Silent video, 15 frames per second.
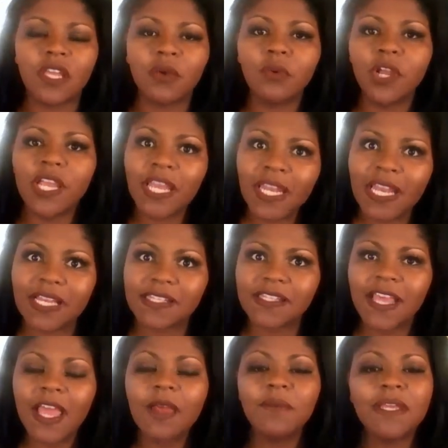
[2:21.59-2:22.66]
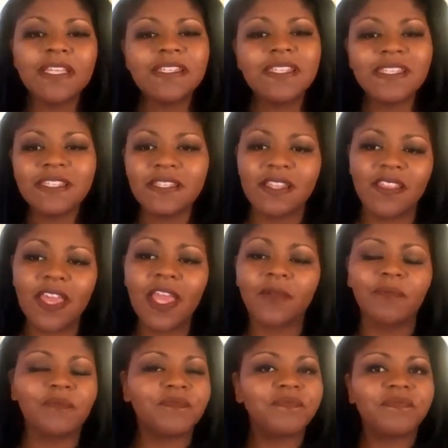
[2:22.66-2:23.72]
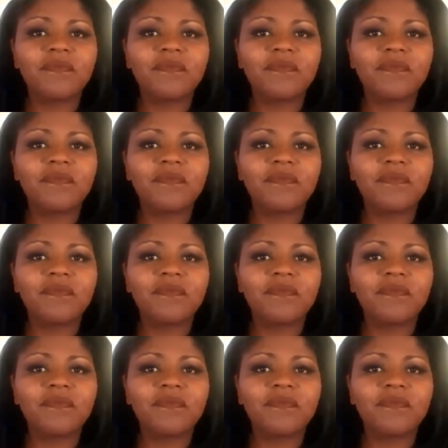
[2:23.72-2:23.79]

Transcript: like we're idiots because this is the thing